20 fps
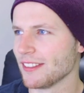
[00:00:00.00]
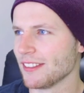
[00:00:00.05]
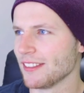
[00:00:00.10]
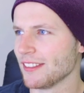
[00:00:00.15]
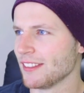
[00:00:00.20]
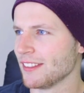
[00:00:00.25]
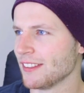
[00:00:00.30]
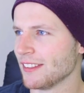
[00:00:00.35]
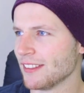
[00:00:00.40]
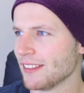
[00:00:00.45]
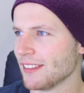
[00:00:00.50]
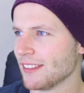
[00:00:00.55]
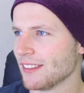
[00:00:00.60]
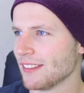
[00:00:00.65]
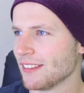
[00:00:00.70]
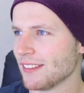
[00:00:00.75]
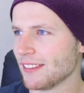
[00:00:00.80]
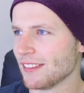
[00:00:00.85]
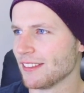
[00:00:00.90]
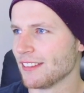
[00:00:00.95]

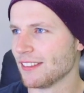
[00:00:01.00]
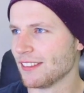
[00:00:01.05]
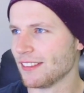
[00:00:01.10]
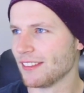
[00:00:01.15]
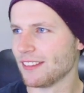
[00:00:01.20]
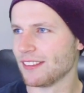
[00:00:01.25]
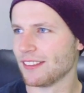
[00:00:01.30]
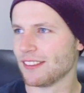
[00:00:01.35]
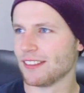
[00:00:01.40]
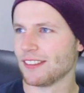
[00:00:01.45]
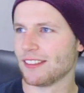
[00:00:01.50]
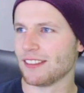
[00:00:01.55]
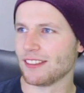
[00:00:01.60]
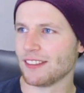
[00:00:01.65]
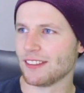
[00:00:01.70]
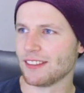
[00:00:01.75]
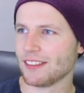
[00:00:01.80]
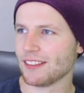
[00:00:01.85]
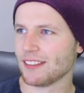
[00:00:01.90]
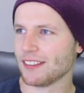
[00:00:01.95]

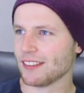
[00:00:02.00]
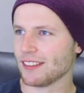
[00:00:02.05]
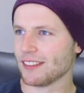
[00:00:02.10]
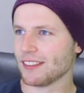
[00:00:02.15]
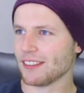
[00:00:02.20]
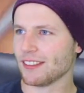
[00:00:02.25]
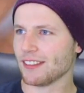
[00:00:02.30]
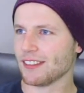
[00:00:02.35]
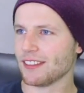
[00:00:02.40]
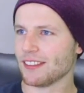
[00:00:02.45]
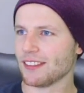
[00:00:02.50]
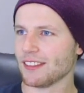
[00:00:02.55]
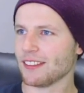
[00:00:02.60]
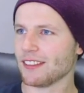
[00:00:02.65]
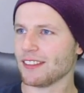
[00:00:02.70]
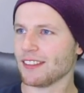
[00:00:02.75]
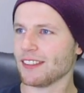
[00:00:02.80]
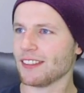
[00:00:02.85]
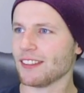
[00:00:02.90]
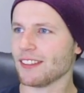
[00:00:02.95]

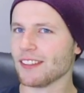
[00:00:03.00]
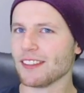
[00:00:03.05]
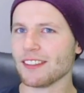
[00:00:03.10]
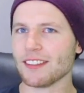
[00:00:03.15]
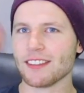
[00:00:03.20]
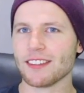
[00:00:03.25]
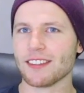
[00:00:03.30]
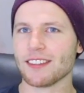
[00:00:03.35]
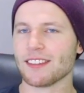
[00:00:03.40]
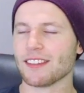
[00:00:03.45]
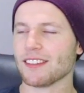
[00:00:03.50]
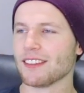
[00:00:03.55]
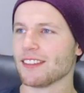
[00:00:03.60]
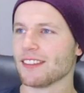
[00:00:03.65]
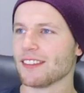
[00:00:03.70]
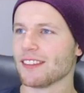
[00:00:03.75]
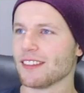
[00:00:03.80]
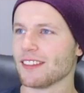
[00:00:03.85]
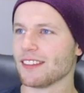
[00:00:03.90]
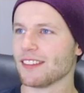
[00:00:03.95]

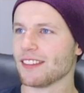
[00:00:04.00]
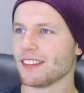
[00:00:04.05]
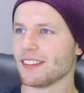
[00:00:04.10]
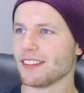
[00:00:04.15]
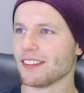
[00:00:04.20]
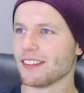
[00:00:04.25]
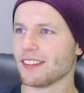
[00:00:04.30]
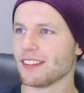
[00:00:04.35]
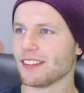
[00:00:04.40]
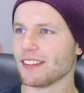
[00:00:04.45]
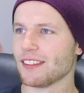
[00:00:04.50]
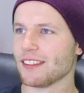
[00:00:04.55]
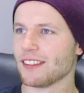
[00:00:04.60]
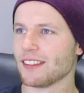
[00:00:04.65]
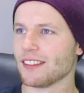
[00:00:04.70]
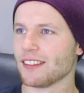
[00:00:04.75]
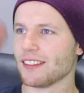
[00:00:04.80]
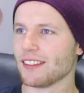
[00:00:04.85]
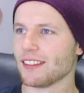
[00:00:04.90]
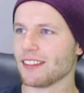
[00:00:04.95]

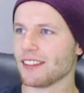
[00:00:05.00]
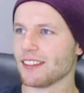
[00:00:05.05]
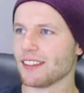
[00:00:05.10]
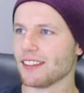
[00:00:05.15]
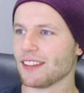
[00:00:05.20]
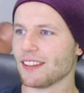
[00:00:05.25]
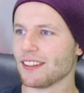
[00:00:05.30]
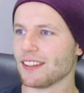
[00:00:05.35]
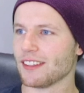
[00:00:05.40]
[no speech]